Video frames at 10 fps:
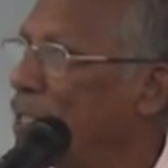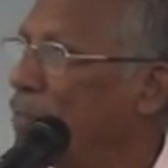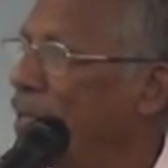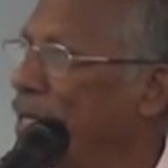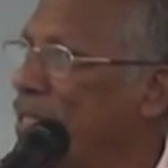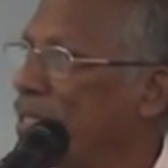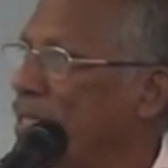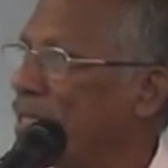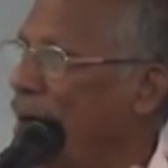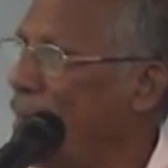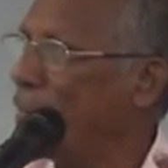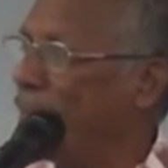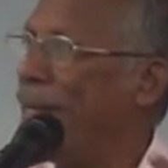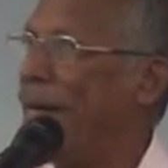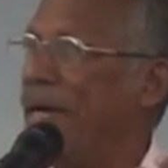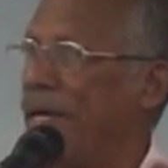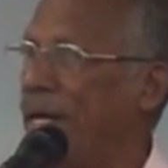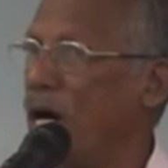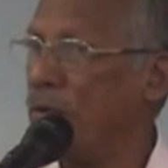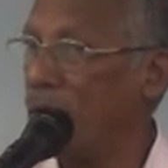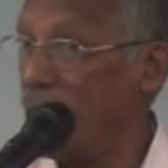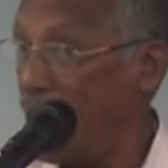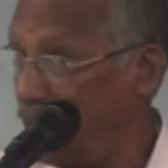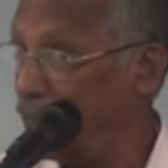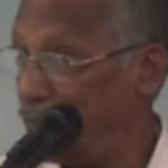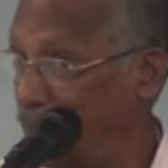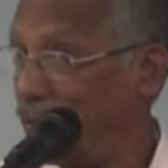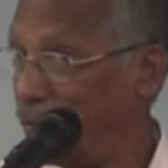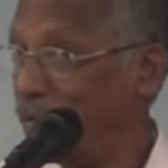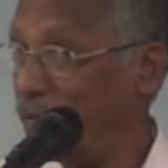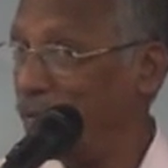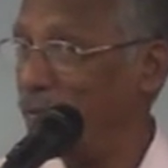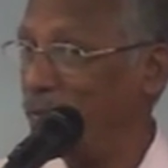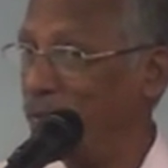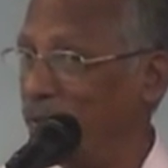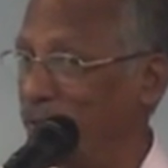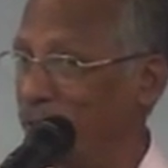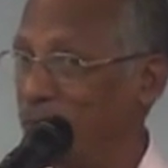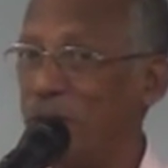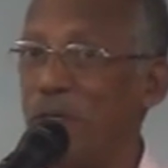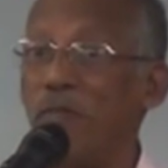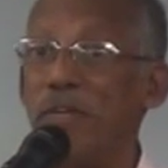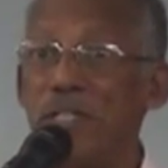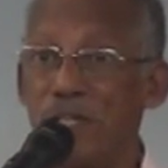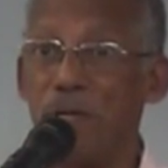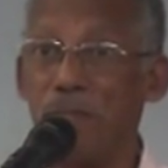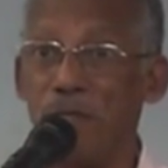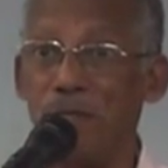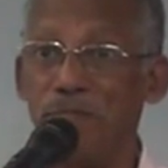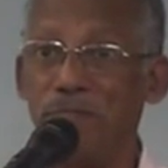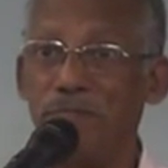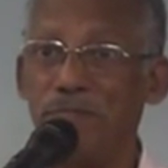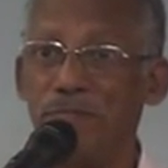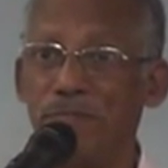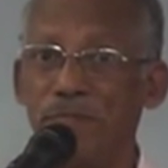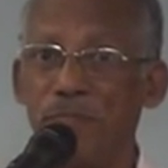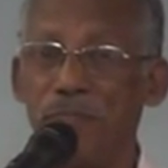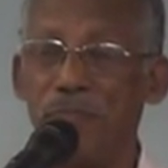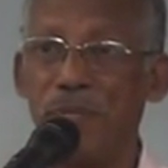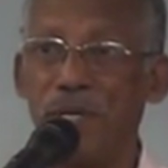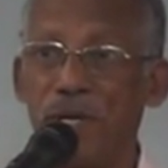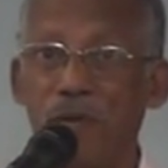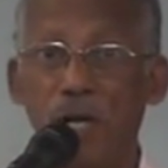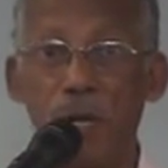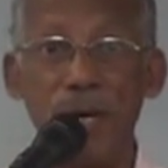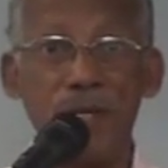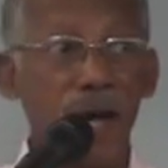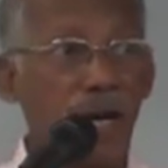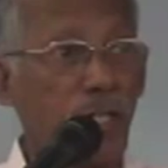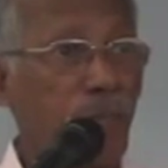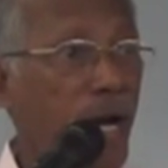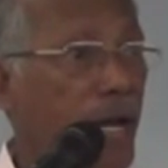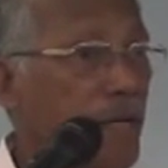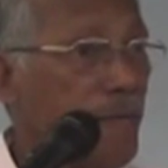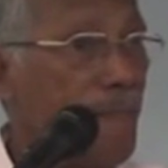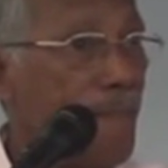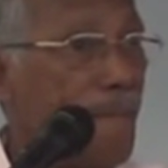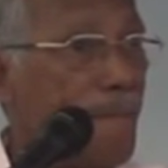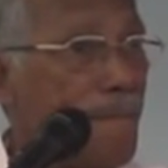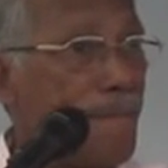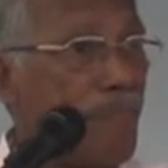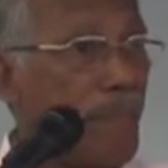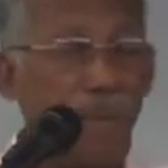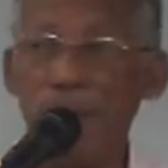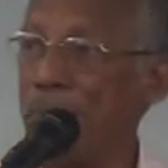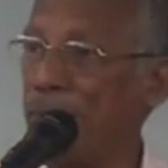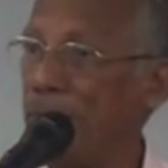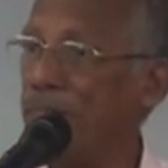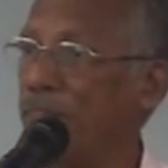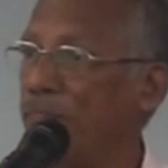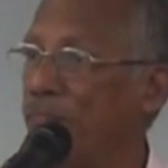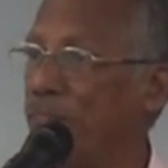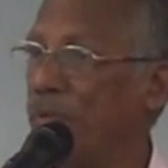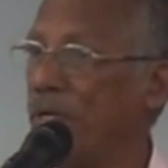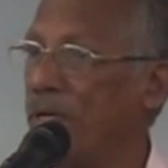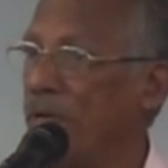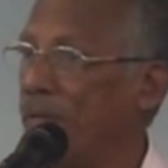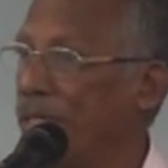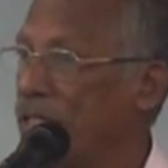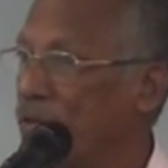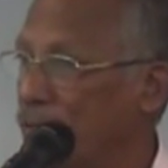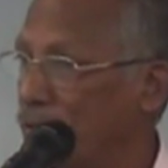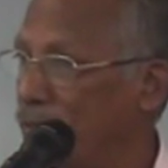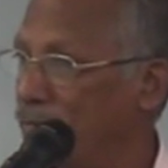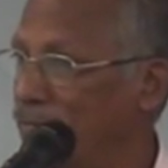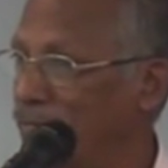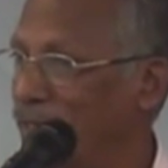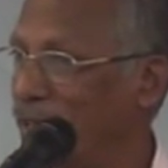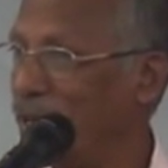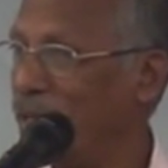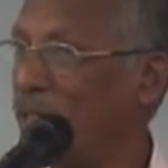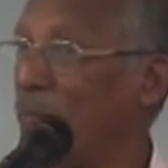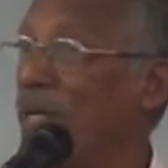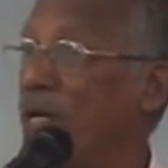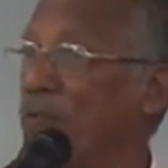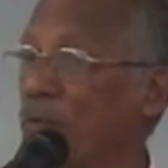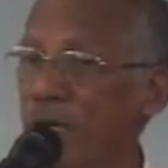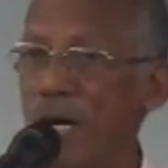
experiences come in our lives. We stumble. We will be attacked by people with the truth. Sometimes we